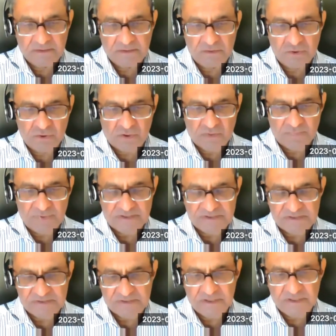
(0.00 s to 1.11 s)
new
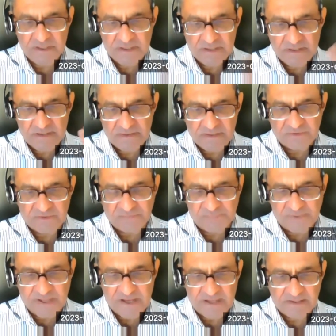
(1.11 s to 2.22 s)
competitor. The
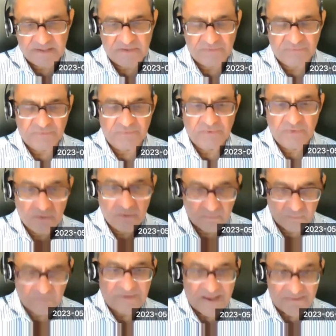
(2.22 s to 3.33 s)
explain is
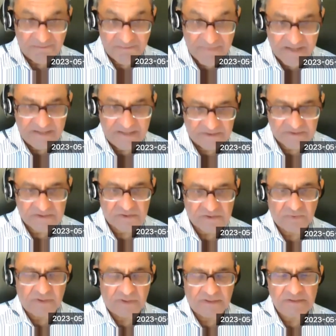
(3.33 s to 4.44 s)
what that means
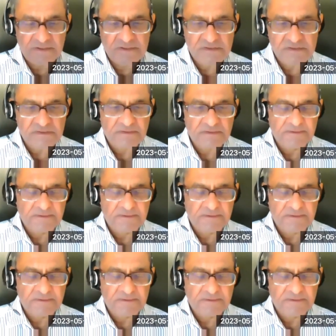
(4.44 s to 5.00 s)
to us.